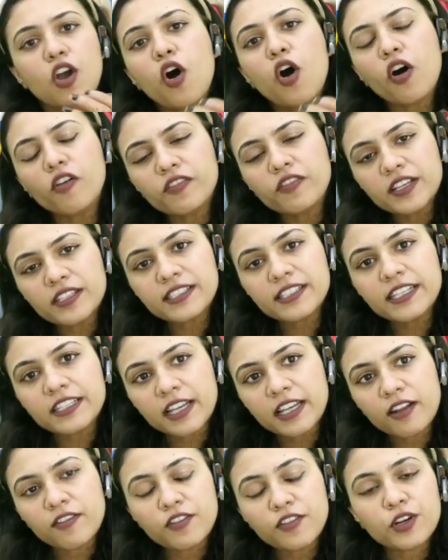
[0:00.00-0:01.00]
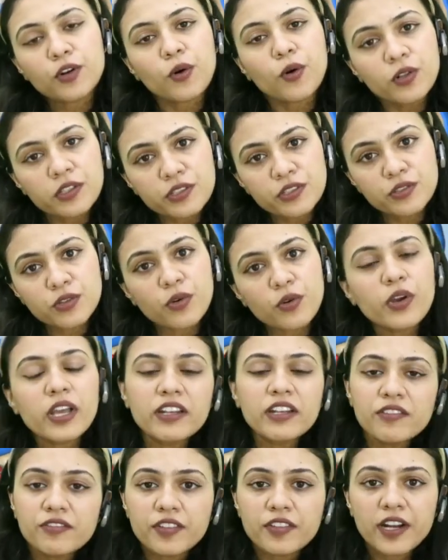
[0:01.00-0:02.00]
Obviously, there were also
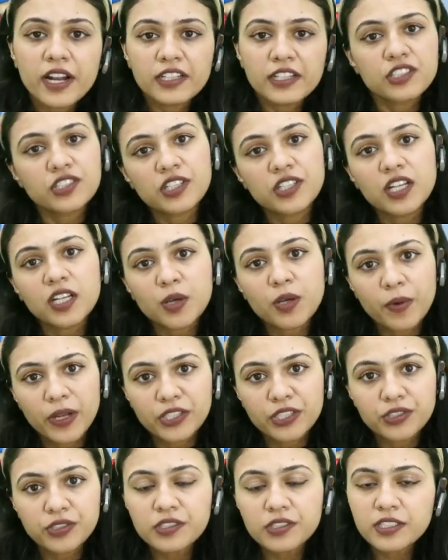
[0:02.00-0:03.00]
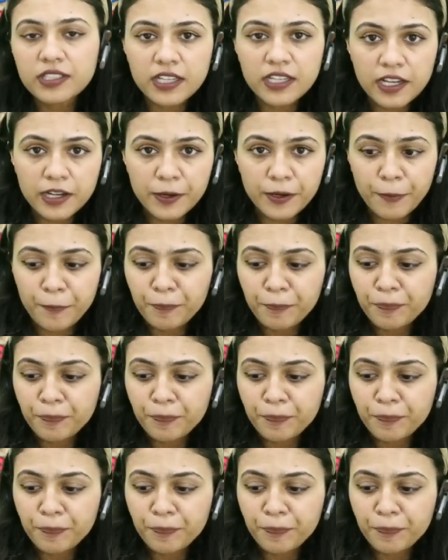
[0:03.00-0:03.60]
inferential questions here.